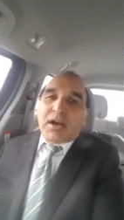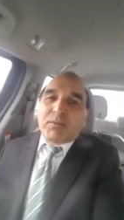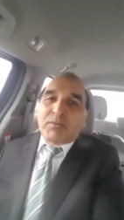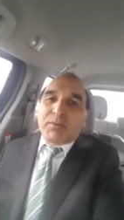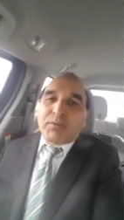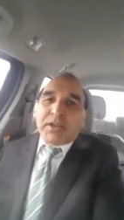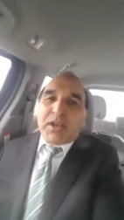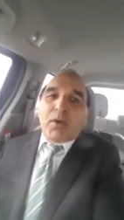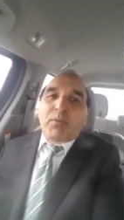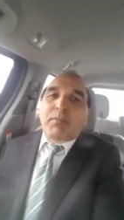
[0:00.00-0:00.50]

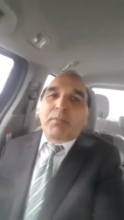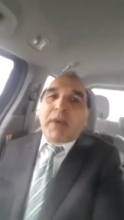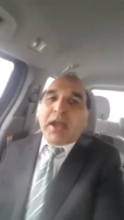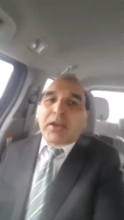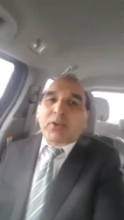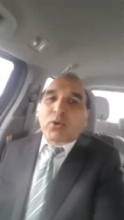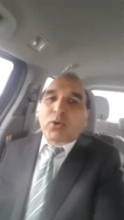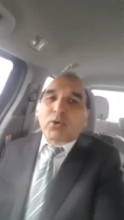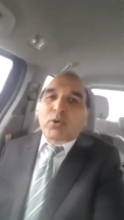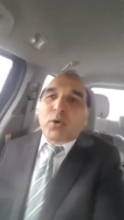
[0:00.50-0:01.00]
we have
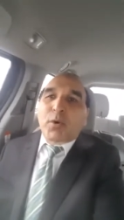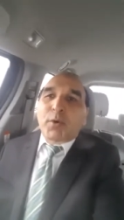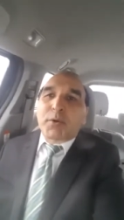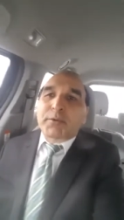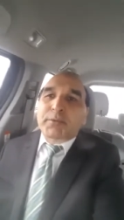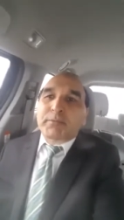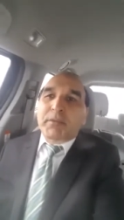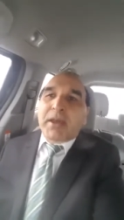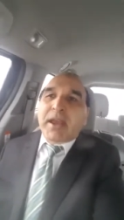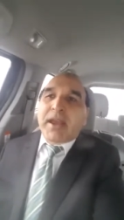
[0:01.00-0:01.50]

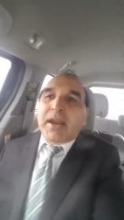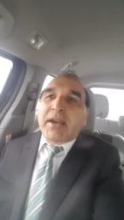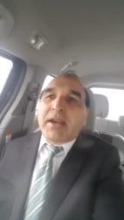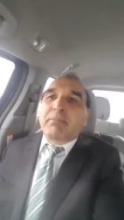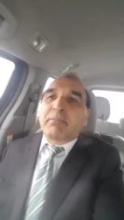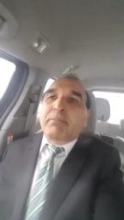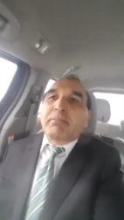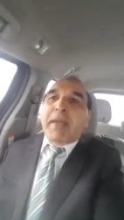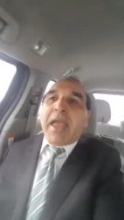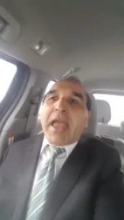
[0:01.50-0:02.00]
microcosm and
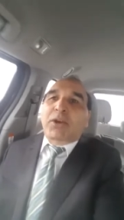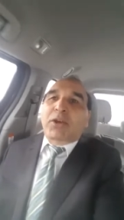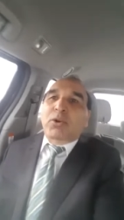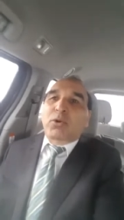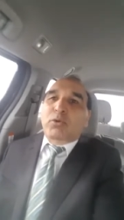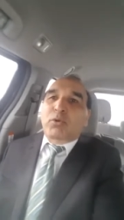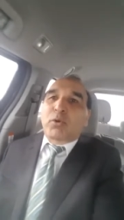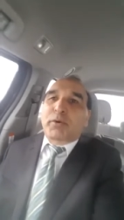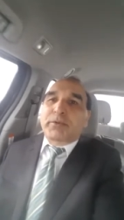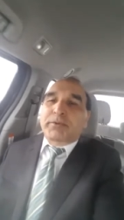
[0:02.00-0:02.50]

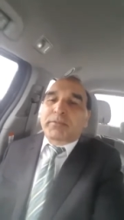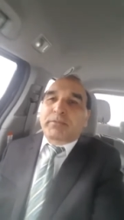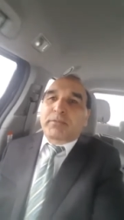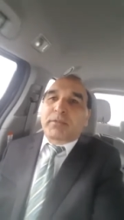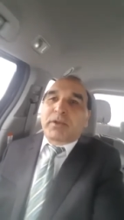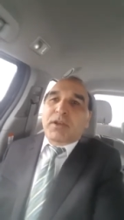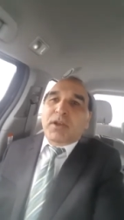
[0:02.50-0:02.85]
macrocosm.